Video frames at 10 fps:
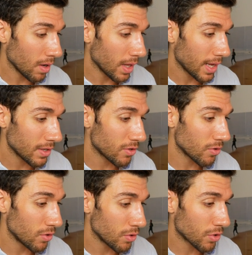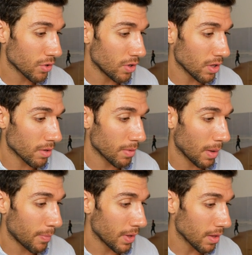or less neutral. There
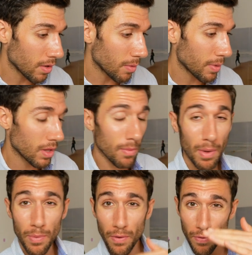might be a little bit, there might be a